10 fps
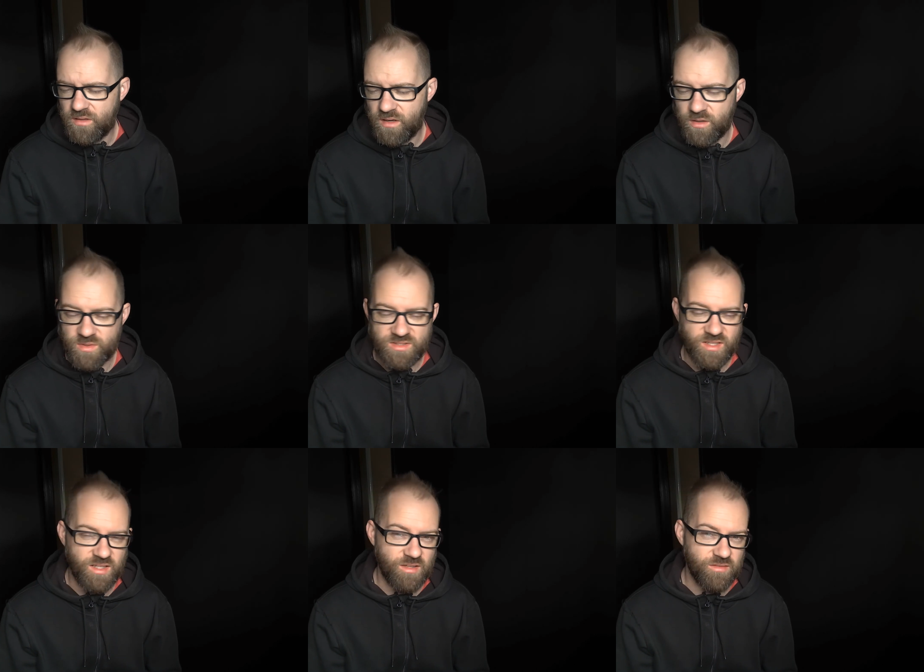Oh, wasn't
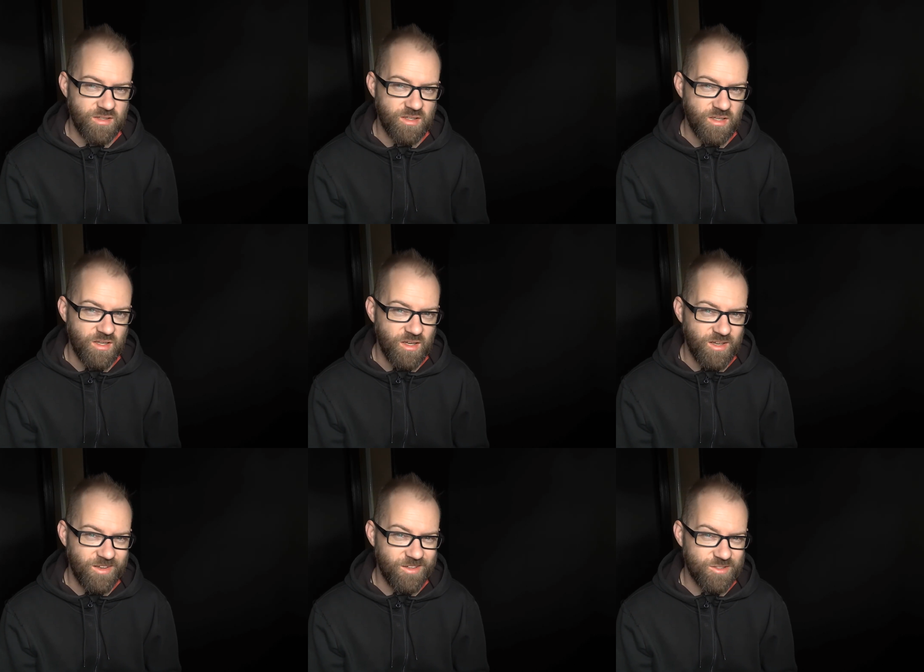that lovely?
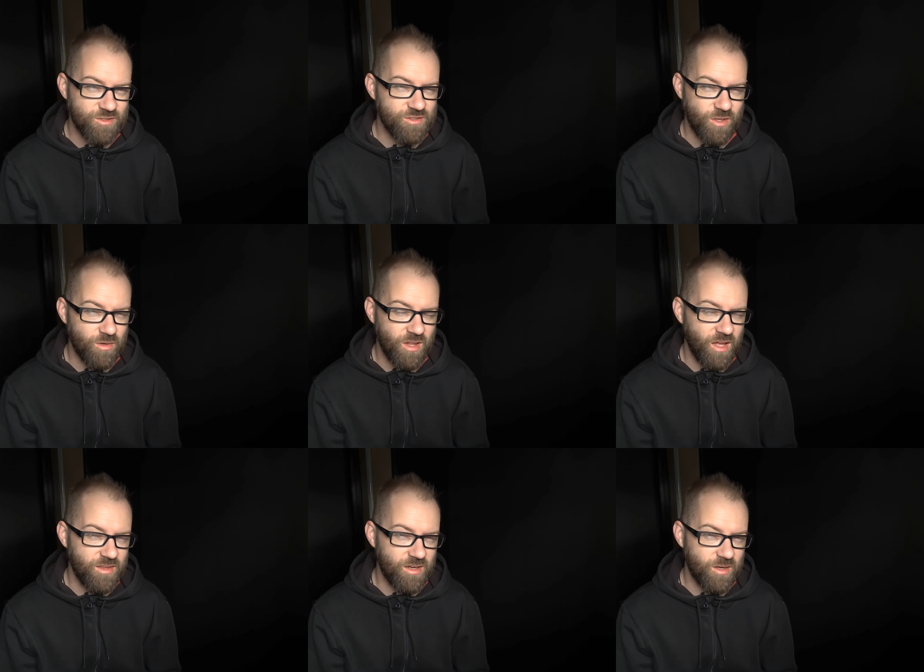Aren't you so
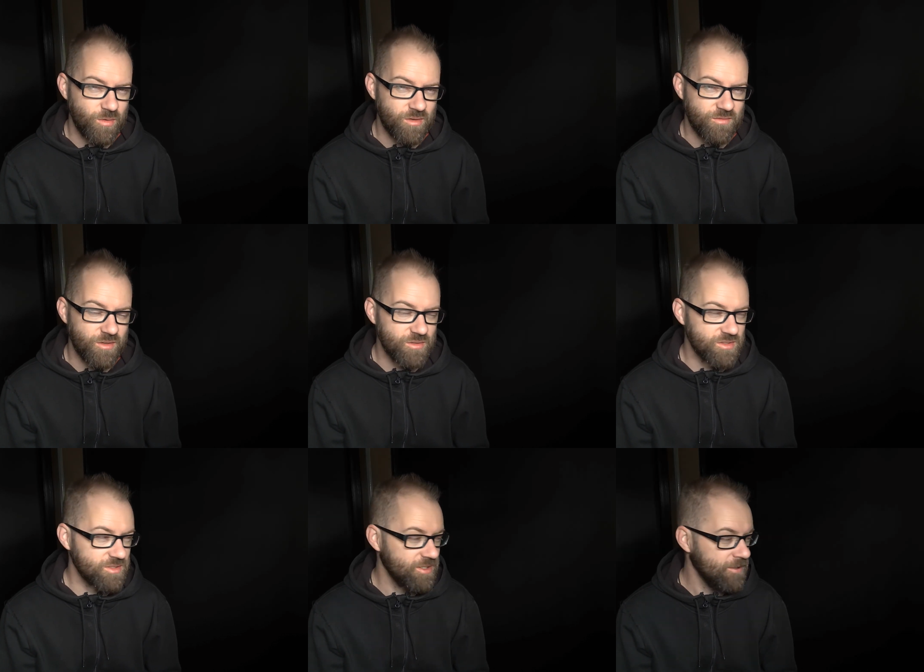glad that I quoted
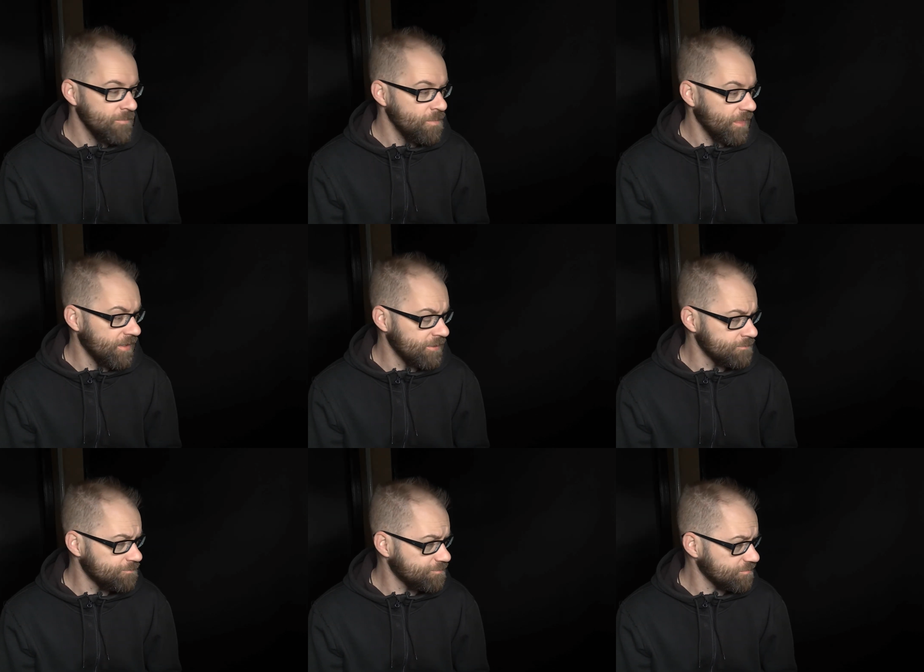
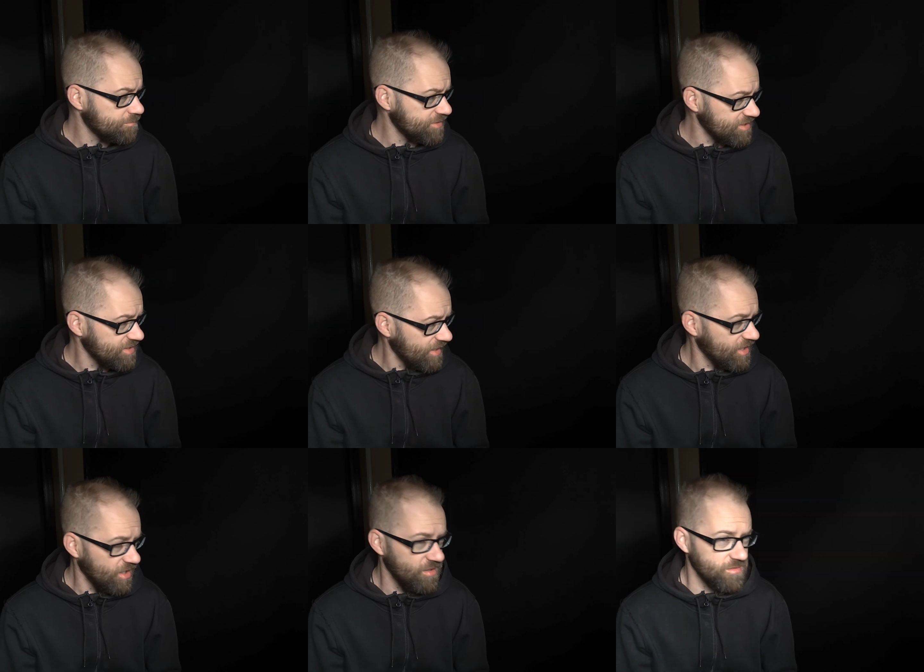Frozen? But just let it
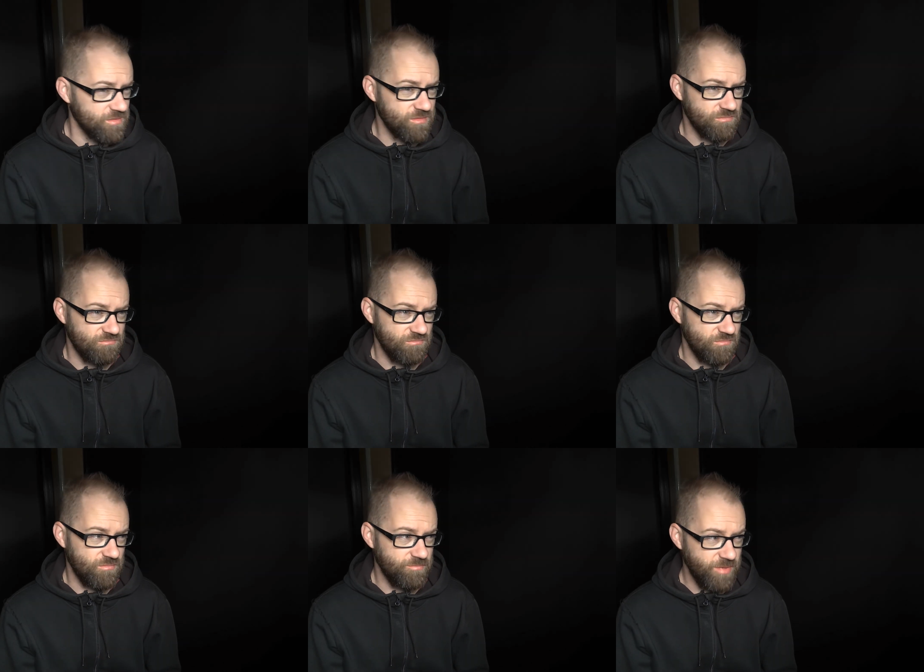go.
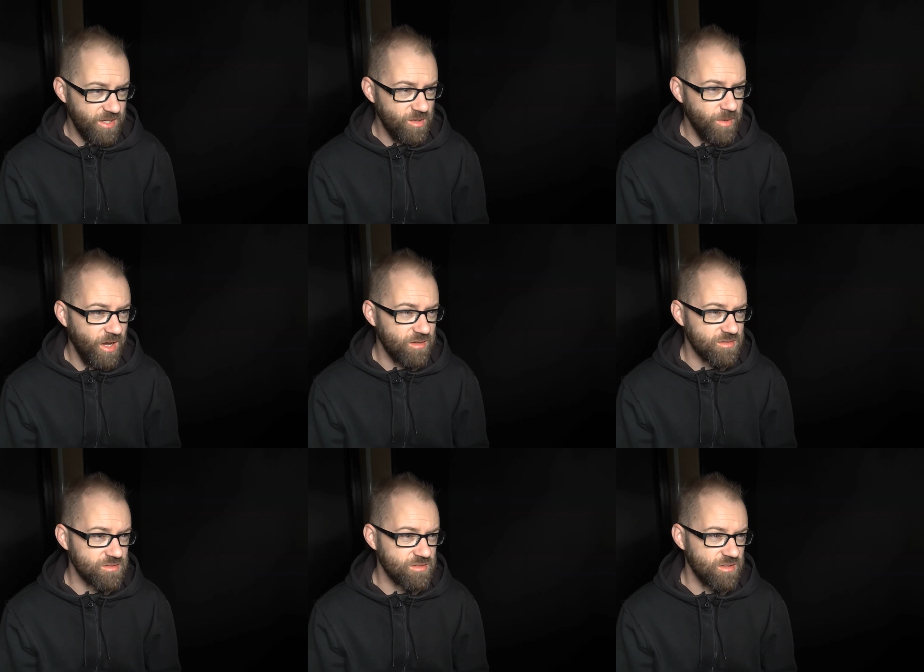Pick your
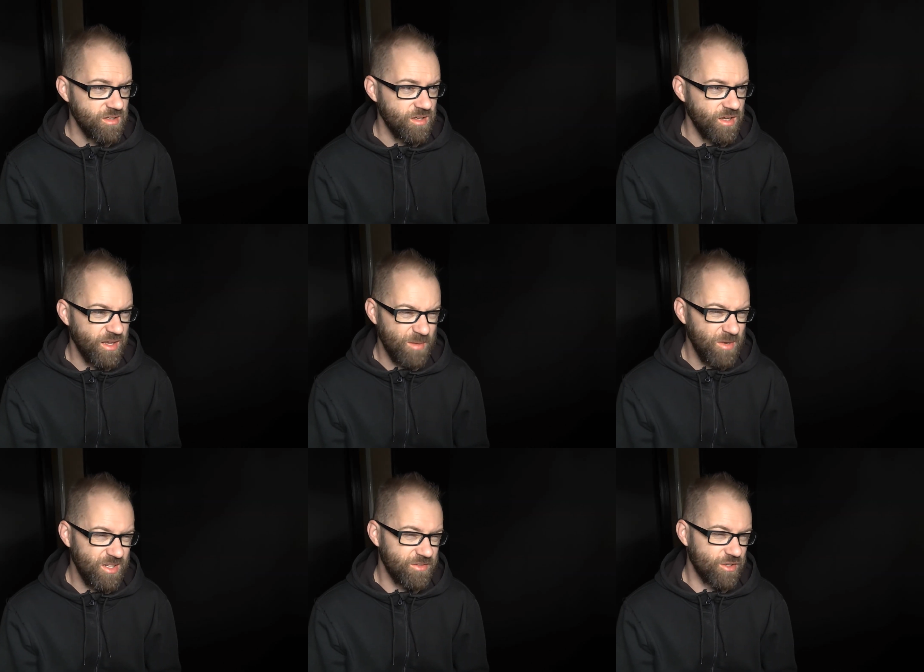battles. And I'm
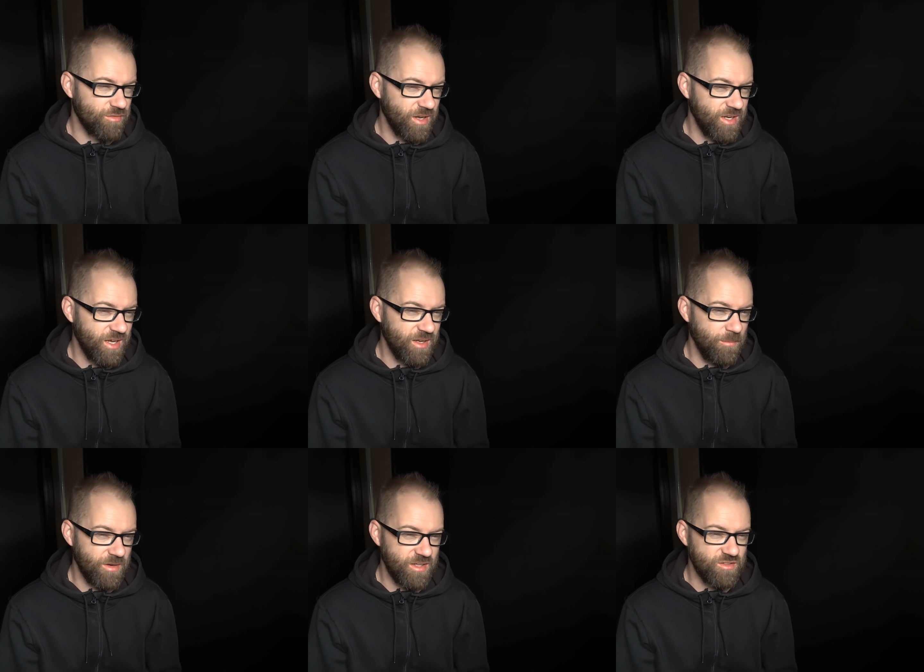not even great at it,
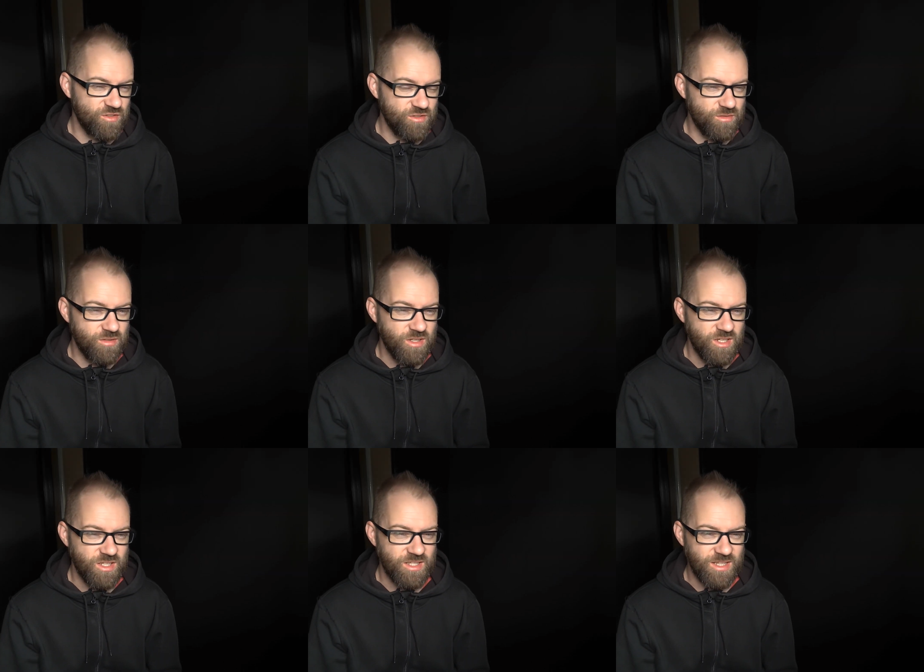but I do
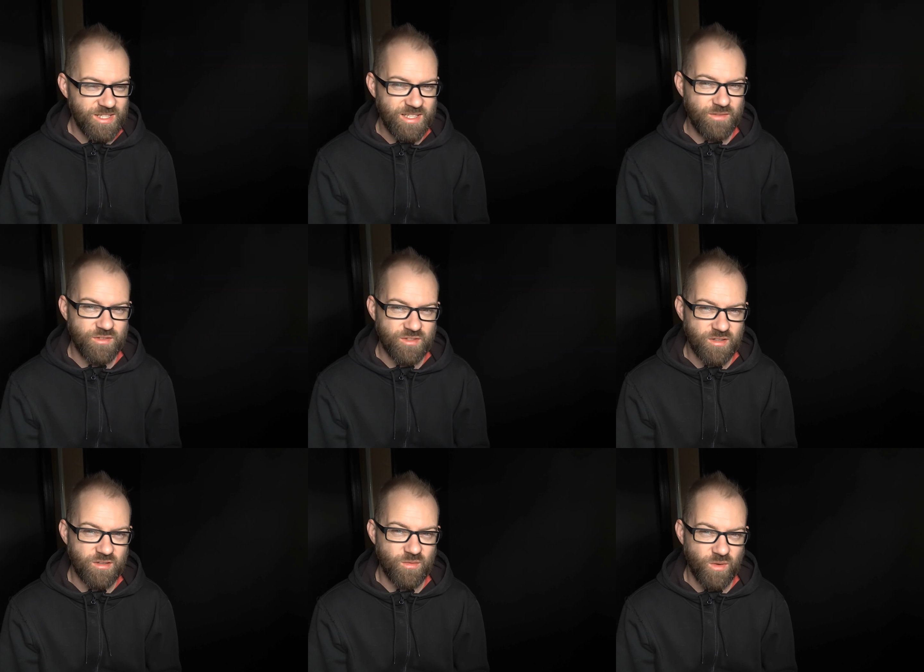leave
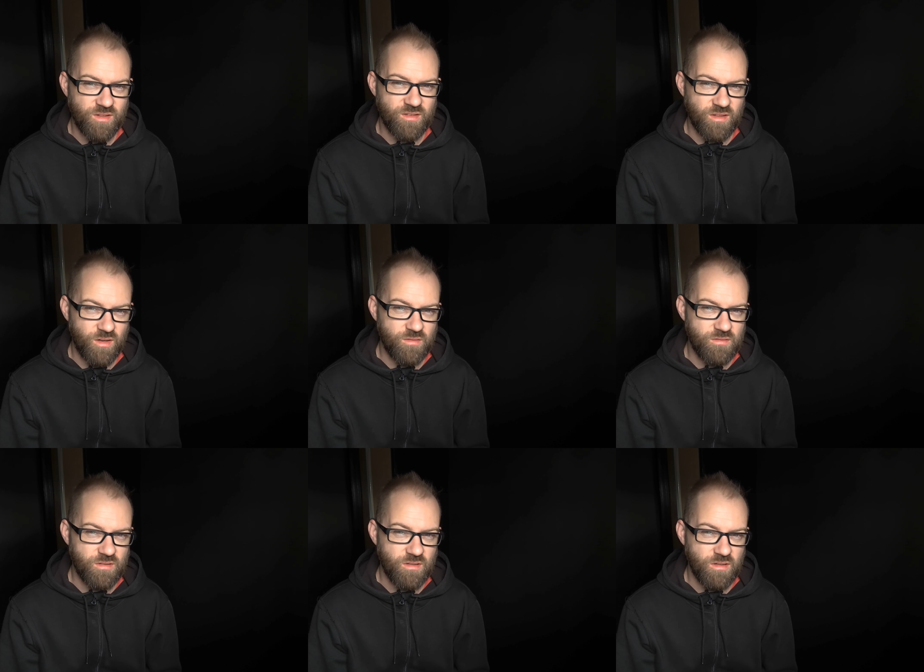certain ones
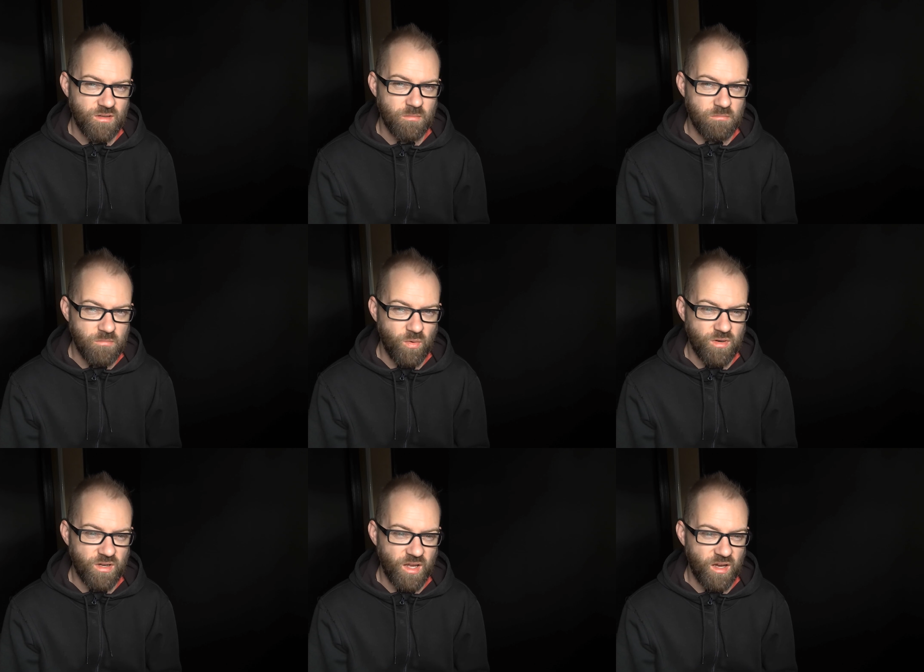alone more
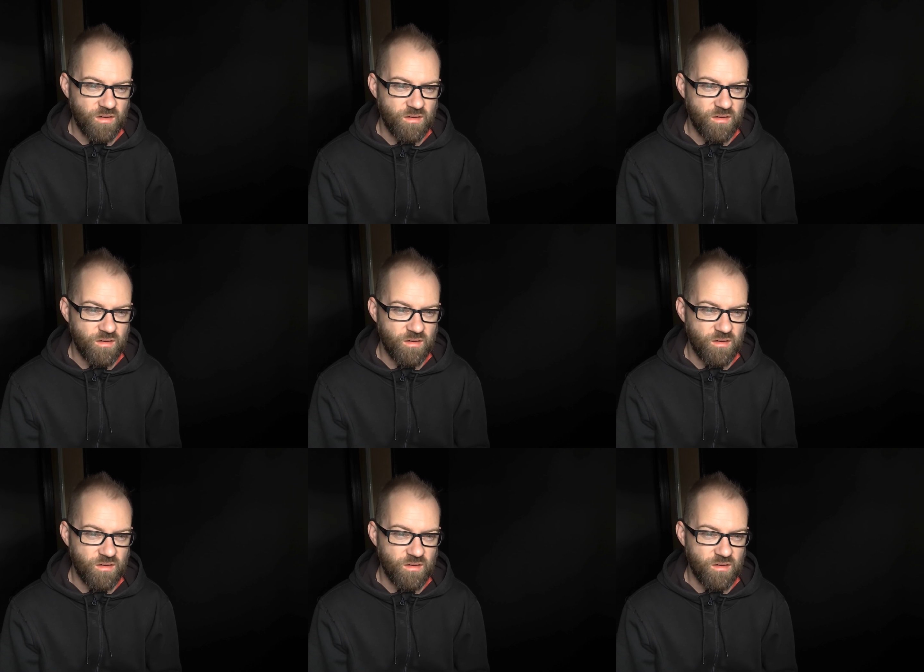now.